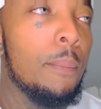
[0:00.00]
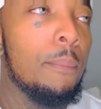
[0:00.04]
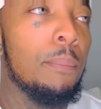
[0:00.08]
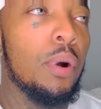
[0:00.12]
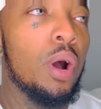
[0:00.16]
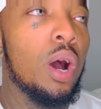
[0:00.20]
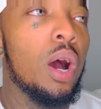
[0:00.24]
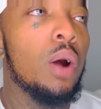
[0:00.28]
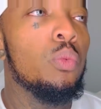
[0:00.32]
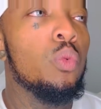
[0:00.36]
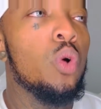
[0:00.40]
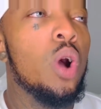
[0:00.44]

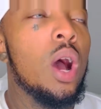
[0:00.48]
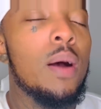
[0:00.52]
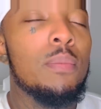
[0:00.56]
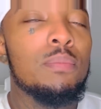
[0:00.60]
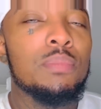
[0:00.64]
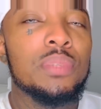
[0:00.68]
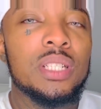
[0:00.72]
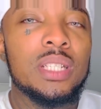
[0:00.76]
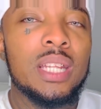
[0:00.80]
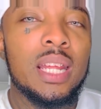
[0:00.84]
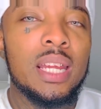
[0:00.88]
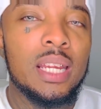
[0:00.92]
But what
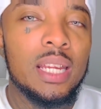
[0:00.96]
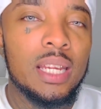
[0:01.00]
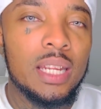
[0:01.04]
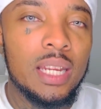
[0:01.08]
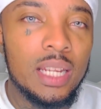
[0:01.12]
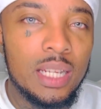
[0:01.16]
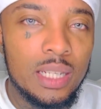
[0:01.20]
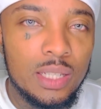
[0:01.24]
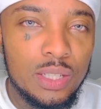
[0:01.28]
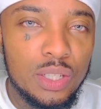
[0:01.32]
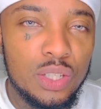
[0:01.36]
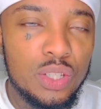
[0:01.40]
I'm
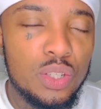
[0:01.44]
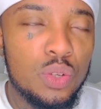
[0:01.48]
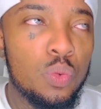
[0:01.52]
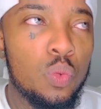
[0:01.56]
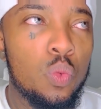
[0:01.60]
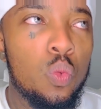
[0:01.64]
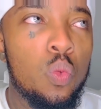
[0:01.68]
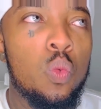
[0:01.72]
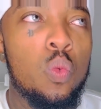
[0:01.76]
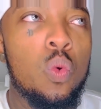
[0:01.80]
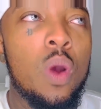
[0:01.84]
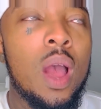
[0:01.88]
saying is,
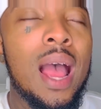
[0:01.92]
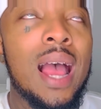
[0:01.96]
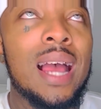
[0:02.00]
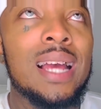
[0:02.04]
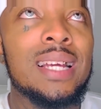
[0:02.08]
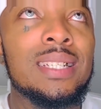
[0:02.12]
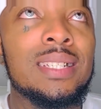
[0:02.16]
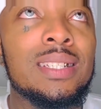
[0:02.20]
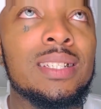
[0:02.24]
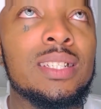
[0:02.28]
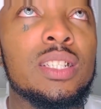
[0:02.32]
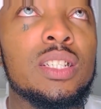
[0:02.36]

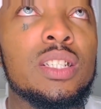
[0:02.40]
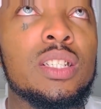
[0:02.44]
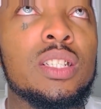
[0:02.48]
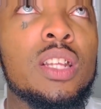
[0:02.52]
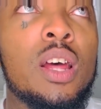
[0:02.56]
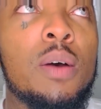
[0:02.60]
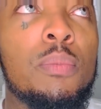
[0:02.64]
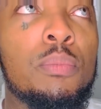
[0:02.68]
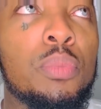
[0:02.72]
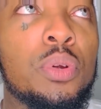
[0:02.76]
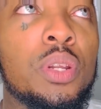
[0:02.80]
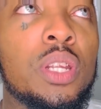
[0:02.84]
as
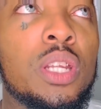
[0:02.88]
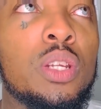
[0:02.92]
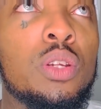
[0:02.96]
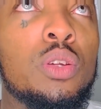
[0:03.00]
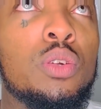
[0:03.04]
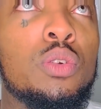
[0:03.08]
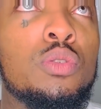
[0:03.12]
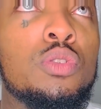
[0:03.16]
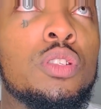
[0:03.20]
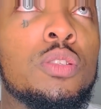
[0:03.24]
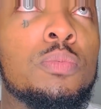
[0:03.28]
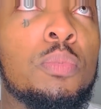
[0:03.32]
somebody
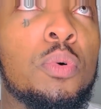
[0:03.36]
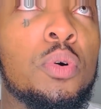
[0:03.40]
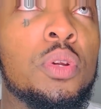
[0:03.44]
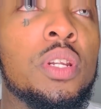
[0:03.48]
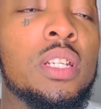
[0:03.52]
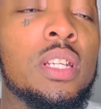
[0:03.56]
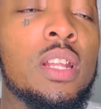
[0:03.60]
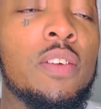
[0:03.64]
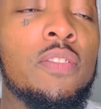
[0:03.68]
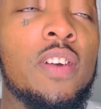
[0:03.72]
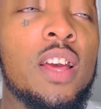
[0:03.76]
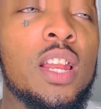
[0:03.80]
whose
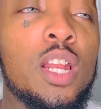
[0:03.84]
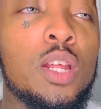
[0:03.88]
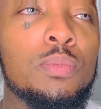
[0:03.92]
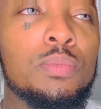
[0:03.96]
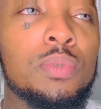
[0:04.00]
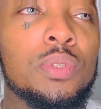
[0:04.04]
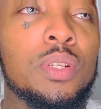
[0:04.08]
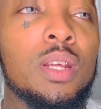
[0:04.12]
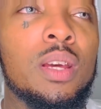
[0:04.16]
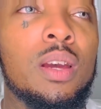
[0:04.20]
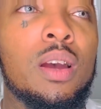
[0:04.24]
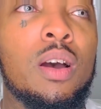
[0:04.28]
body
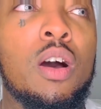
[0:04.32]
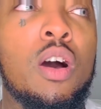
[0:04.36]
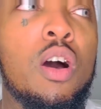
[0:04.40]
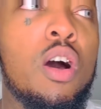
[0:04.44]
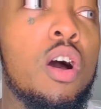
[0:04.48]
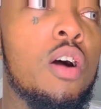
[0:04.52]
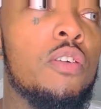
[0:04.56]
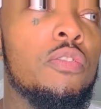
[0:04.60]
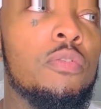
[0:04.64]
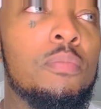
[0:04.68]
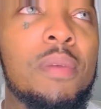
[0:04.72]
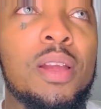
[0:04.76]
develops
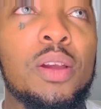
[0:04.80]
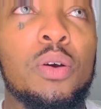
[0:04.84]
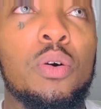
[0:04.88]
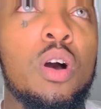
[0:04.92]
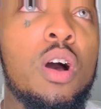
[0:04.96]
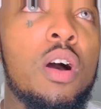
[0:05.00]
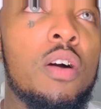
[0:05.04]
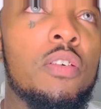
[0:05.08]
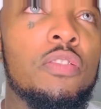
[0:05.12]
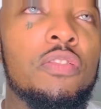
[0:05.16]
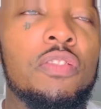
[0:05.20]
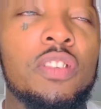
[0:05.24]
half male,
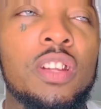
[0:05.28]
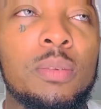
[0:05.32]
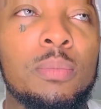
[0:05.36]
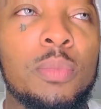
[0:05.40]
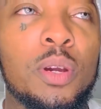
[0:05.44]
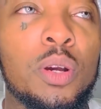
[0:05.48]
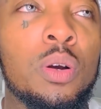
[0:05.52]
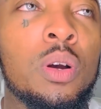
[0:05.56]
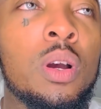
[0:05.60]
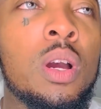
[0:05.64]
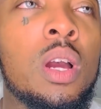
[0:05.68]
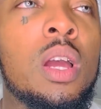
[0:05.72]
half
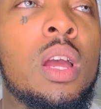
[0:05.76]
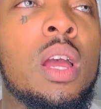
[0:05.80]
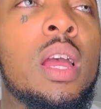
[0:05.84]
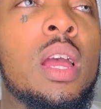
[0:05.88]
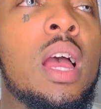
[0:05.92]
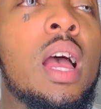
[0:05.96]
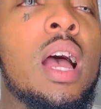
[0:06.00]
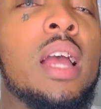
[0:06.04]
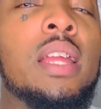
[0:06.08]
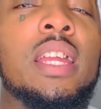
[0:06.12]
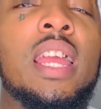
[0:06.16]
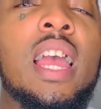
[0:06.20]
female,
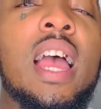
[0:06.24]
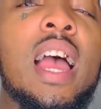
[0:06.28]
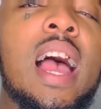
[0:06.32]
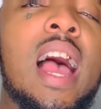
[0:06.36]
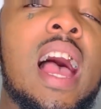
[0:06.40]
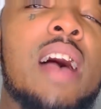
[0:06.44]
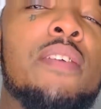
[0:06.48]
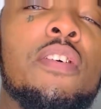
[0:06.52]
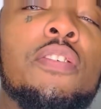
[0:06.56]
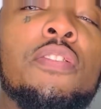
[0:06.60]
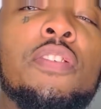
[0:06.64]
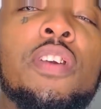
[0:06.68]
I
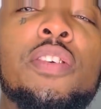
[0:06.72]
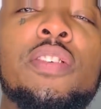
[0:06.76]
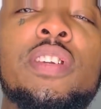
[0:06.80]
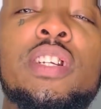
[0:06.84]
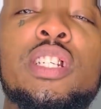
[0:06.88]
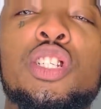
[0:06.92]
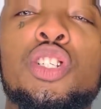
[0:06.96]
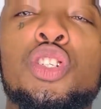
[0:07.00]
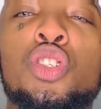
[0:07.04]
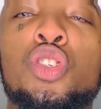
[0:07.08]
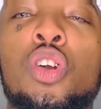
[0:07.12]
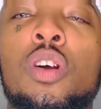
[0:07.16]
have a
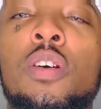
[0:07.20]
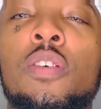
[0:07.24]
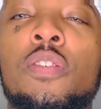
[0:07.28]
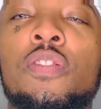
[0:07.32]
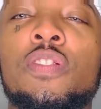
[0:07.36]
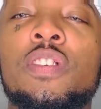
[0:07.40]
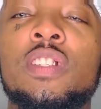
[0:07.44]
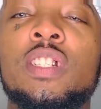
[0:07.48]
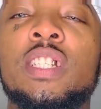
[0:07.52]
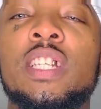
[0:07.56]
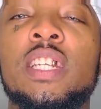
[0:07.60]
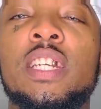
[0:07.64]
very strong
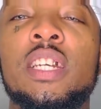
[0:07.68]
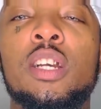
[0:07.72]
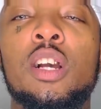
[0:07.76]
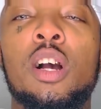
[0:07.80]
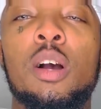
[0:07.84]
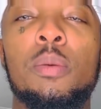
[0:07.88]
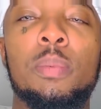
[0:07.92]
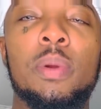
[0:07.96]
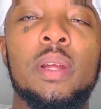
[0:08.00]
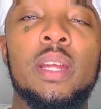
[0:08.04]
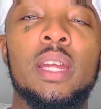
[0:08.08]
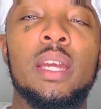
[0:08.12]
physique
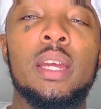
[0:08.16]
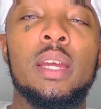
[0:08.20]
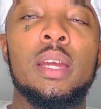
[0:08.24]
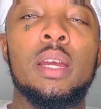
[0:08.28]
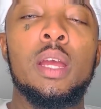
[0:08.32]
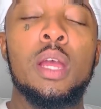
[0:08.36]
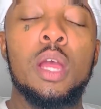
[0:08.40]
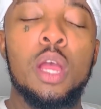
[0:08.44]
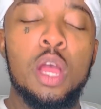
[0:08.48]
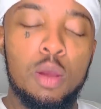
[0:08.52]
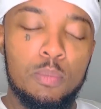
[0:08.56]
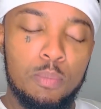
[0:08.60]
up
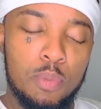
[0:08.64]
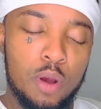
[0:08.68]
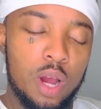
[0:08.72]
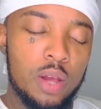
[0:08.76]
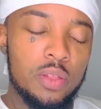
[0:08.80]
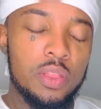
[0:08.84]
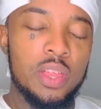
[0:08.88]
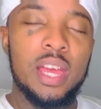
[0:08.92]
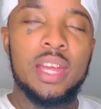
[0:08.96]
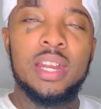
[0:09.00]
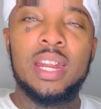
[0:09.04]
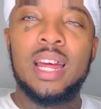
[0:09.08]
here,
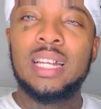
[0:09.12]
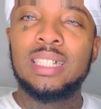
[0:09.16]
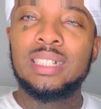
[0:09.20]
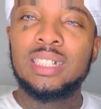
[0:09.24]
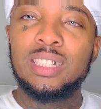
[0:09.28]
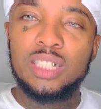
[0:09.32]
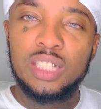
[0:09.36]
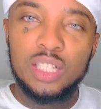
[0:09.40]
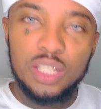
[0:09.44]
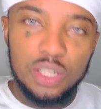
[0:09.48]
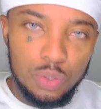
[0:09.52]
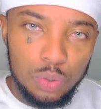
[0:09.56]
but then I
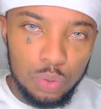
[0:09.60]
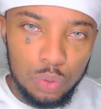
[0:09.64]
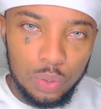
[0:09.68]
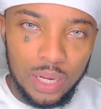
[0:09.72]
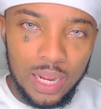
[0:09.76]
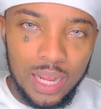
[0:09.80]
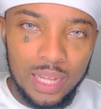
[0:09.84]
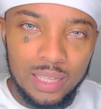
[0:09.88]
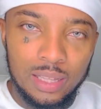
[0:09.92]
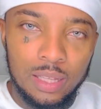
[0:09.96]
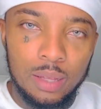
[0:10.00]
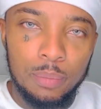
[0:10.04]
still
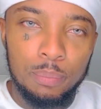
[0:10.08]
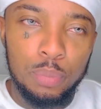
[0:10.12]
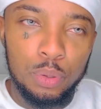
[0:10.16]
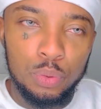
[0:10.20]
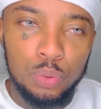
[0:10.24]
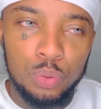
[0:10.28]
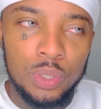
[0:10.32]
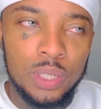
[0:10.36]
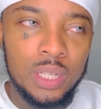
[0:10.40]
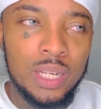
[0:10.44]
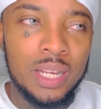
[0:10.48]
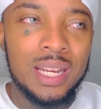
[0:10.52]
get the
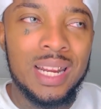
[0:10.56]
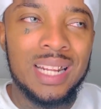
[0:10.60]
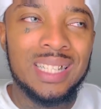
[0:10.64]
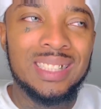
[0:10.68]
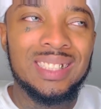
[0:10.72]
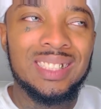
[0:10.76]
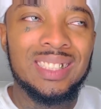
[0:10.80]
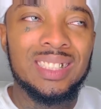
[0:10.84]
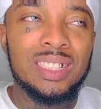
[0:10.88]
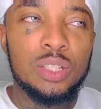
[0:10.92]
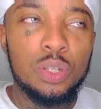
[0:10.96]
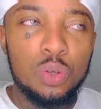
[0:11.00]
booty and I
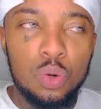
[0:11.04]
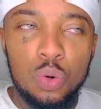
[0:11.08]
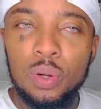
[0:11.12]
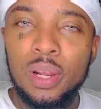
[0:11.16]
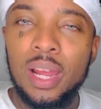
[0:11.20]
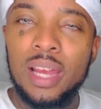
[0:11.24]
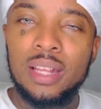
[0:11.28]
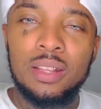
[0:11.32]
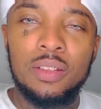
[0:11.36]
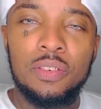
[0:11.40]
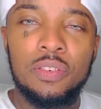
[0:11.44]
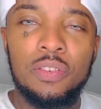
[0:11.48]
still
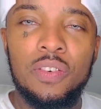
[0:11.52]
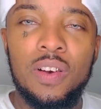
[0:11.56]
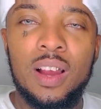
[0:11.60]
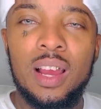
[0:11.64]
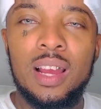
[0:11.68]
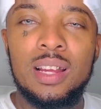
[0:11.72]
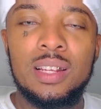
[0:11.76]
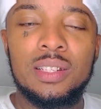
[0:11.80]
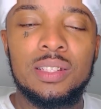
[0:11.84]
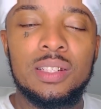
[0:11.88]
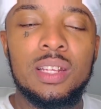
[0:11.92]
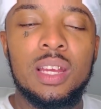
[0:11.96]
get the
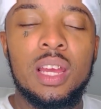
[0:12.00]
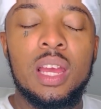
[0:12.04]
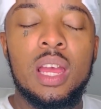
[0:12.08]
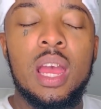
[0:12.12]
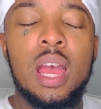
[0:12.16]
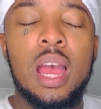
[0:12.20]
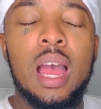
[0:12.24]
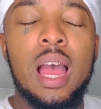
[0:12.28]
thighs.